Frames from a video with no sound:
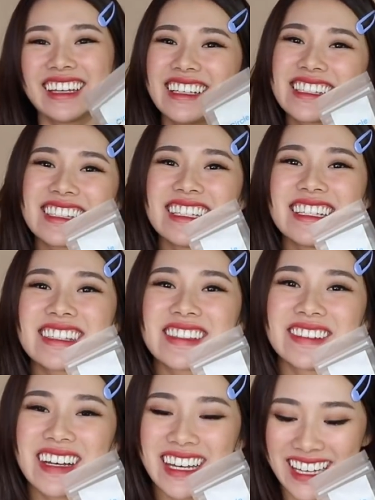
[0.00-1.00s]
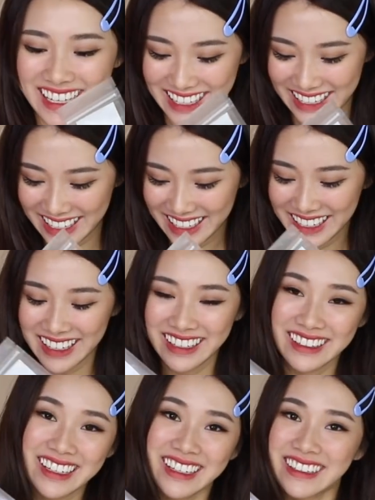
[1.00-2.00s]
is this one,
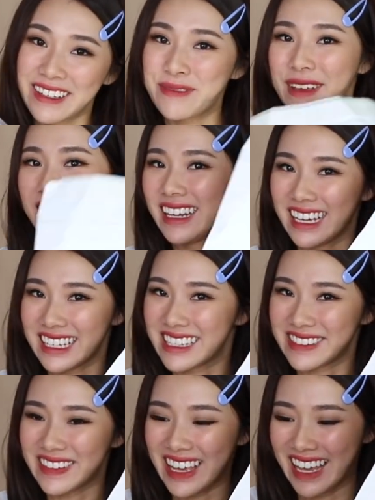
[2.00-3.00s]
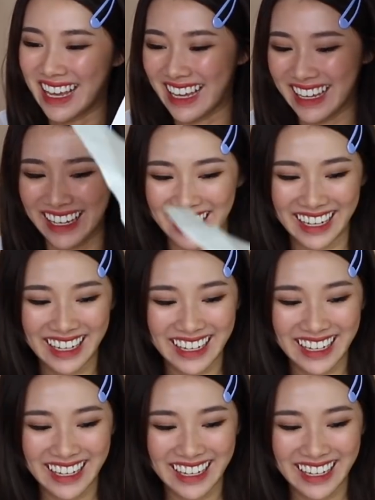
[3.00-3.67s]
not the FedEx bag.